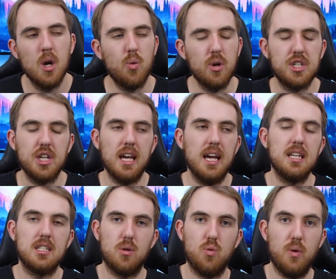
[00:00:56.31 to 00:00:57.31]
which
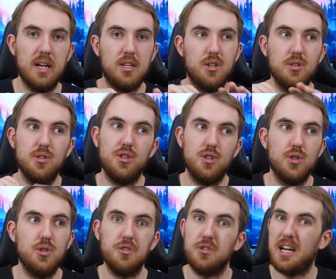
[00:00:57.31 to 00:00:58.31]
is when you
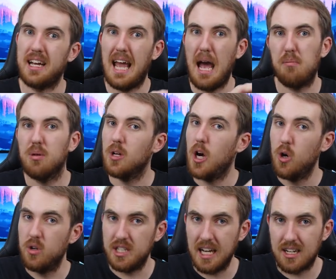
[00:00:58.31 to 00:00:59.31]
use like Apple
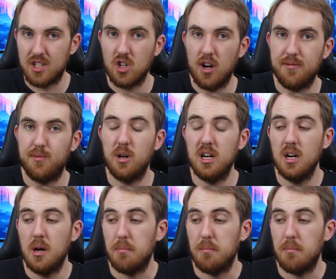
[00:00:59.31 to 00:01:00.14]
OS X software,